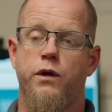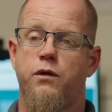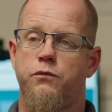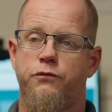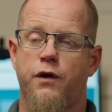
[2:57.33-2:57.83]

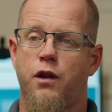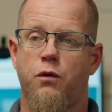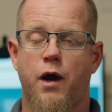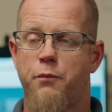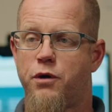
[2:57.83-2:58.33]
don't follow
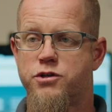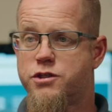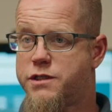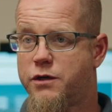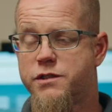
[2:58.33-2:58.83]
high pressure
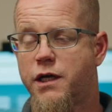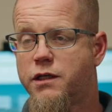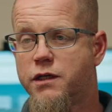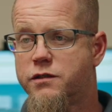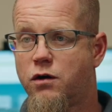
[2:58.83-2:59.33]
sales
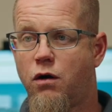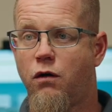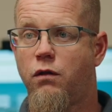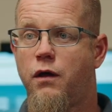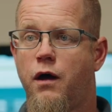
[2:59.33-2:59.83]
techniques at all.